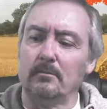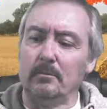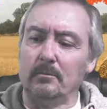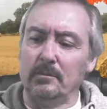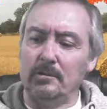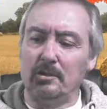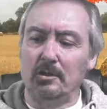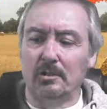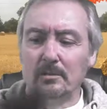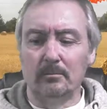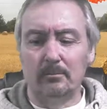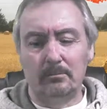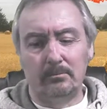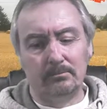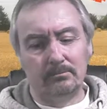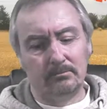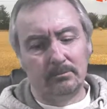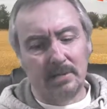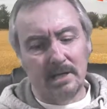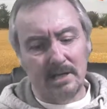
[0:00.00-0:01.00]
You can
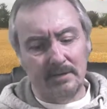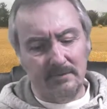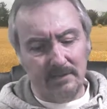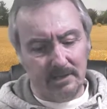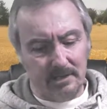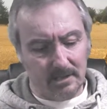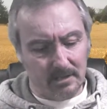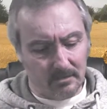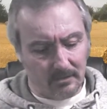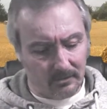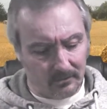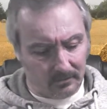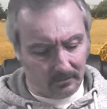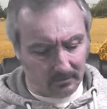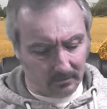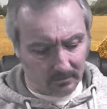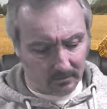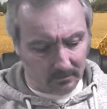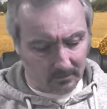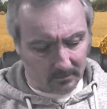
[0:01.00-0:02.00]
play videos,
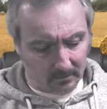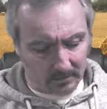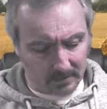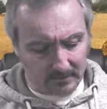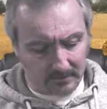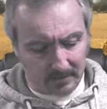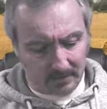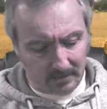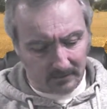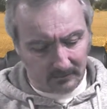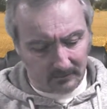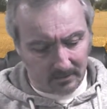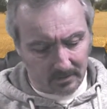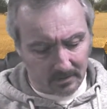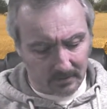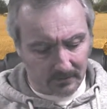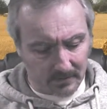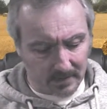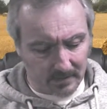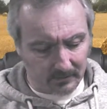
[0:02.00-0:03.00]
DVDs through it.
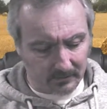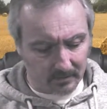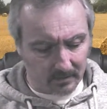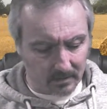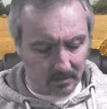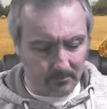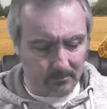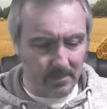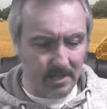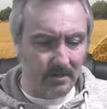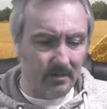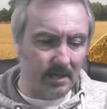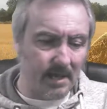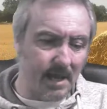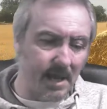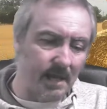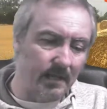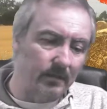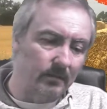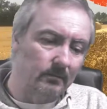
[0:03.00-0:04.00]
There's a
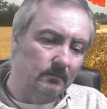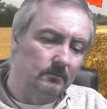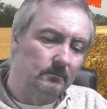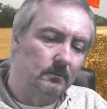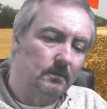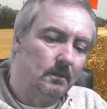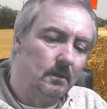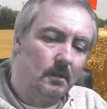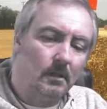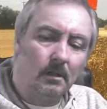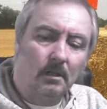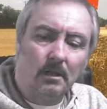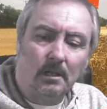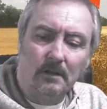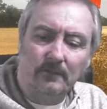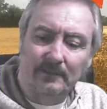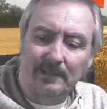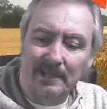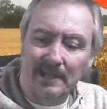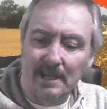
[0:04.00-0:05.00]
myriad of
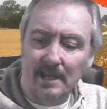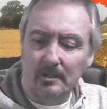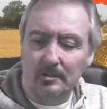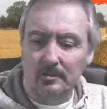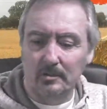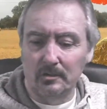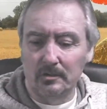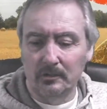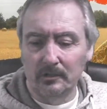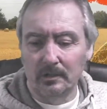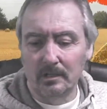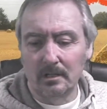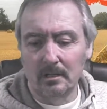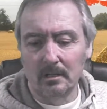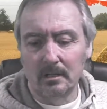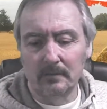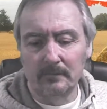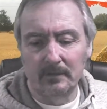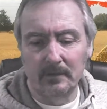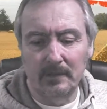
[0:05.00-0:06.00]
connections, and
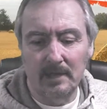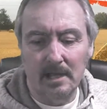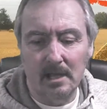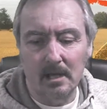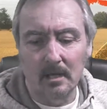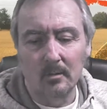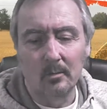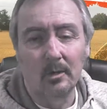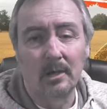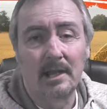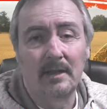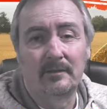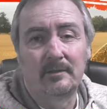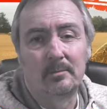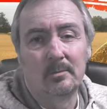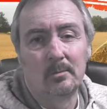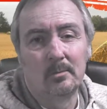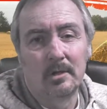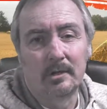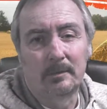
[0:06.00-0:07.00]
for that I would have to put
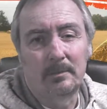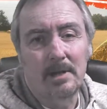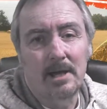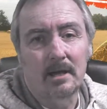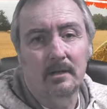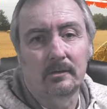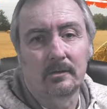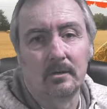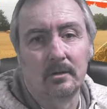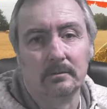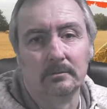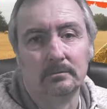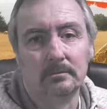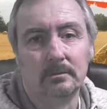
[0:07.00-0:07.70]
my specs on.